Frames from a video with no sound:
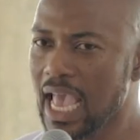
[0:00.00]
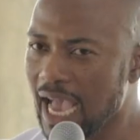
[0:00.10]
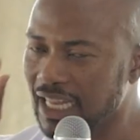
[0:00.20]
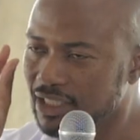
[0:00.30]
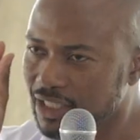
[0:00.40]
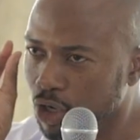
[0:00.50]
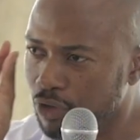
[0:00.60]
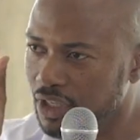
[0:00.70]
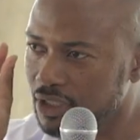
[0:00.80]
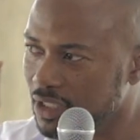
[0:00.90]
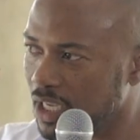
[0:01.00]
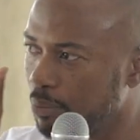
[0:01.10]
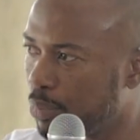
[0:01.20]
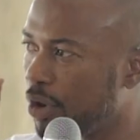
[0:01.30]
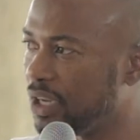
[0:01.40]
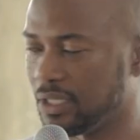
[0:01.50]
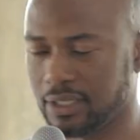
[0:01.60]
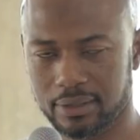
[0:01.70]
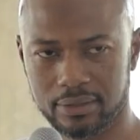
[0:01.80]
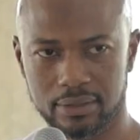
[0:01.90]
And still on this team
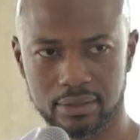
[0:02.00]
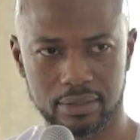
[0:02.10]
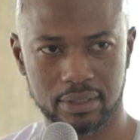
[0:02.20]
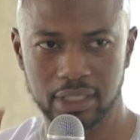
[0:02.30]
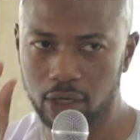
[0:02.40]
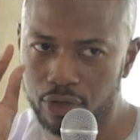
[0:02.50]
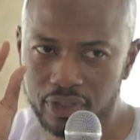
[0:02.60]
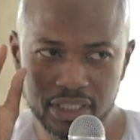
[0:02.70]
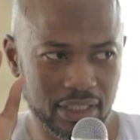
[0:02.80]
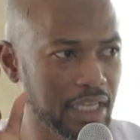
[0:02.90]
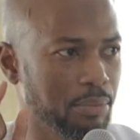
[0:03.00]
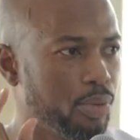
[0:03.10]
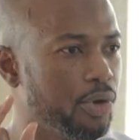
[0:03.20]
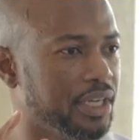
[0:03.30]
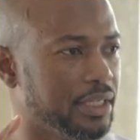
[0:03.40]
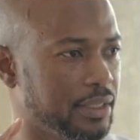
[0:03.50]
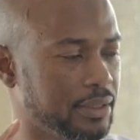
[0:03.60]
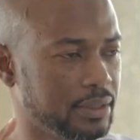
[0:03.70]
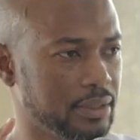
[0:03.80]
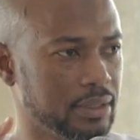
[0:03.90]
point, Still on this team point,
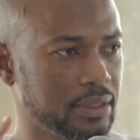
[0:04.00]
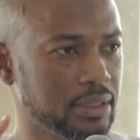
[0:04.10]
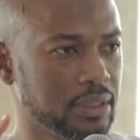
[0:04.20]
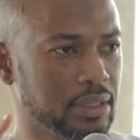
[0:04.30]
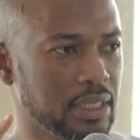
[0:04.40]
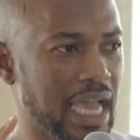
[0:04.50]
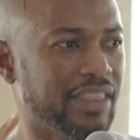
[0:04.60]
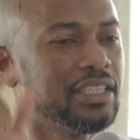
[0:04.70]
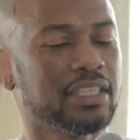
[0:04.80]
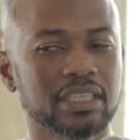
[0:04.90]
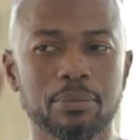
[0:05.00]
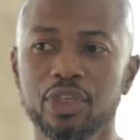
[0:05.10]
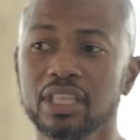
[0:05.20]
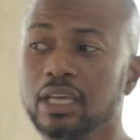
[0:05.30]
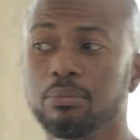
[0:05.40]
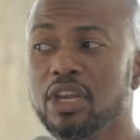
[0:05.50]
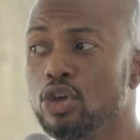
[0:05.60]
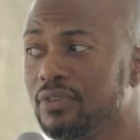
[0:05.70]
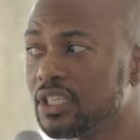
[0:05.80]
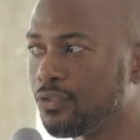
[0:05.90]
and this is something that many
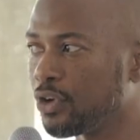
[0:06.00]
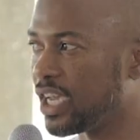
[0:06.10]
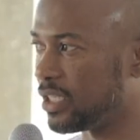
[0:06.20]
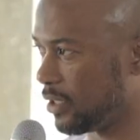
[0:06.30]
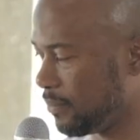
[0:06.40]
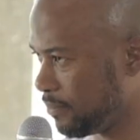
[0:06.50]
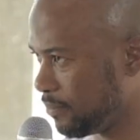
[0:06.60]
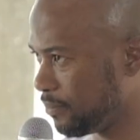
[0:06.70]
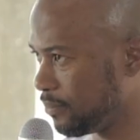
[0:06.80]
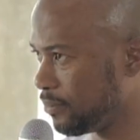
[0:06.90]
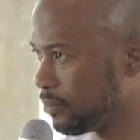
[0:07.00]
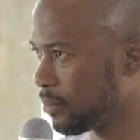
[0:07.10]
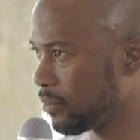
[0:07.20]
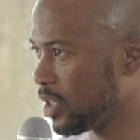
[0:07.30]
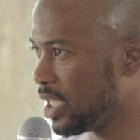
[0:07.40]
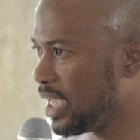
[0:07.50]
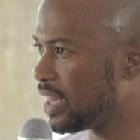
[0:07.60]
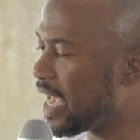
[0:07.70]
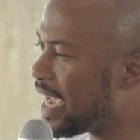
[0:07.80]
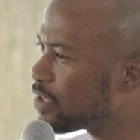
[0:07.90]
of us forget.
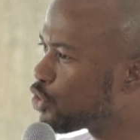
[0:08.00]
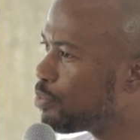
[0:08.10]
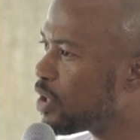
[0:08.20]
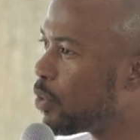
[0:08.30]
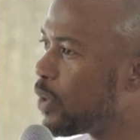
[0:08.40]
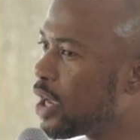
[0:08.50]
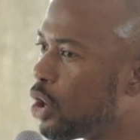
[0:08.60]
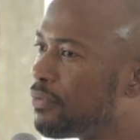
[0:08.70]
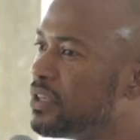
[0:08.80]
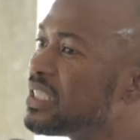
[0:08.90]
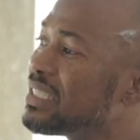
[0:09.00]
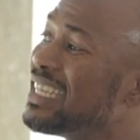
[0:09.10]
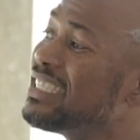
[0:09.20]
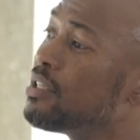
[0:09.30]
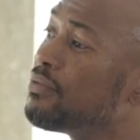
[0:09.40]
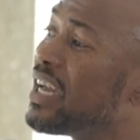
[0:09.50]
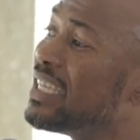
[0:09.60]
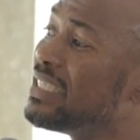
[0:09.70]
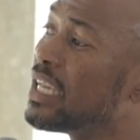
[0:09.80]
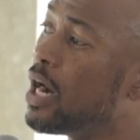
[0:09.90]
There has to be a way of
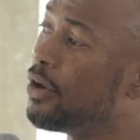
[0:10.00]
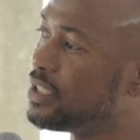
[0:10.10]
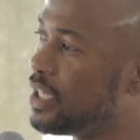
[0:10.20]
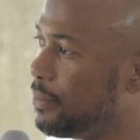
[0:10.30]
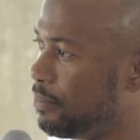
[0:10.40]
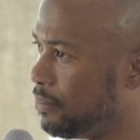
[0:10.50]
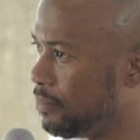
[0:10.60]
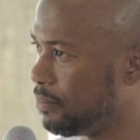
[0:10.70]
incentivizing our team.